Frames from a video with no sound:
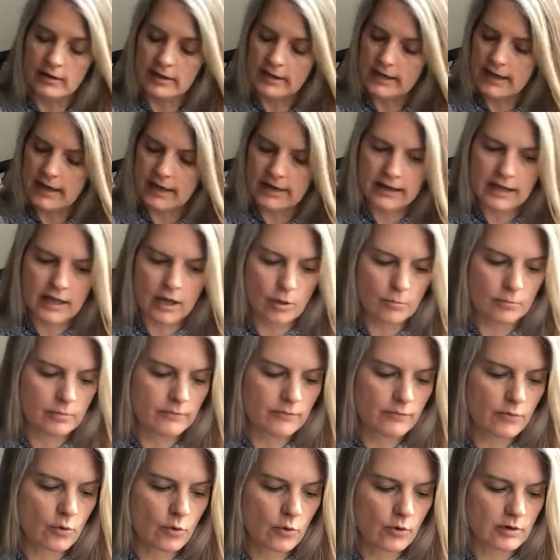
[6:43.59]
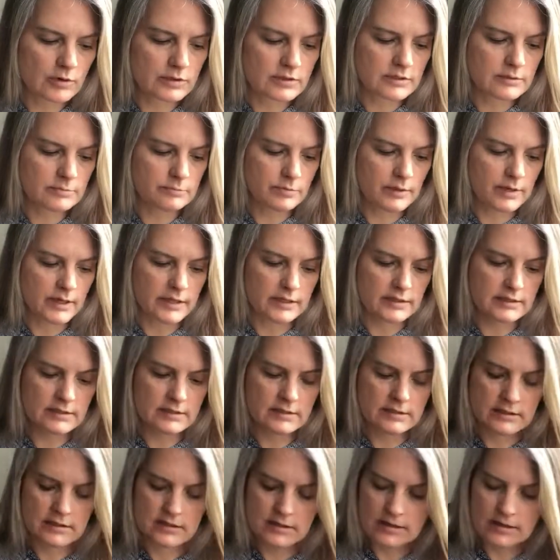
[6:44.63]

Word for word: I can't help, of course, but